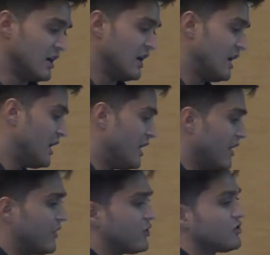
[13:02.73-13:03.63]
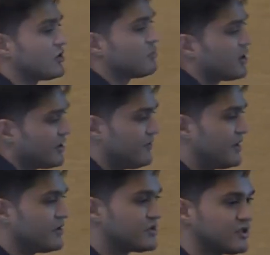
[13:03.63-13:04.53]
Other third-party
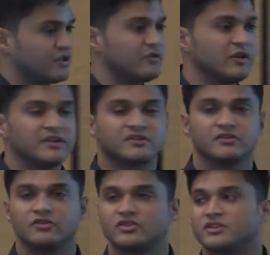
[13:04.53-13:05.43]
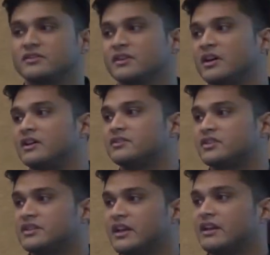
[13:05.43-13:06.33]
vendors can create solutions
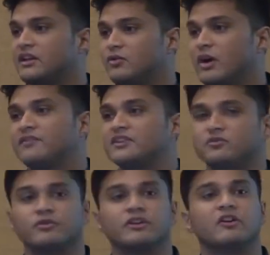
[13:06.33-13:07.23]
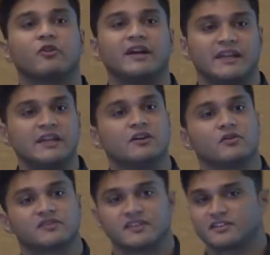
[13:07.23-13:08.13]
such that you have this really great
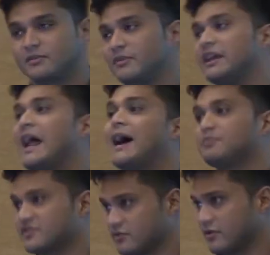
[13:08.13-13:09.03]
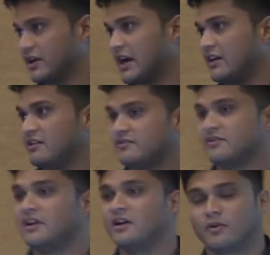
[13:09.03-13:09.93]
ecosystem, like an app store kind of,
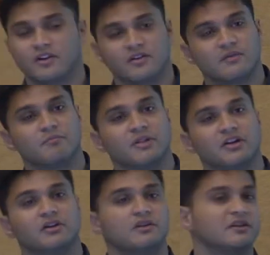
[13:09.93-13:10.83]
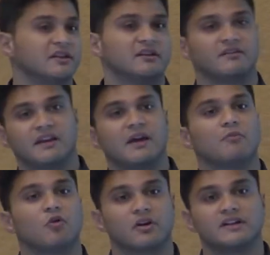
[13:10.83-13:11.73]
where you can build and get
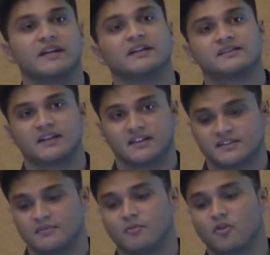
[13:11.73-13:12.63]
more data sets and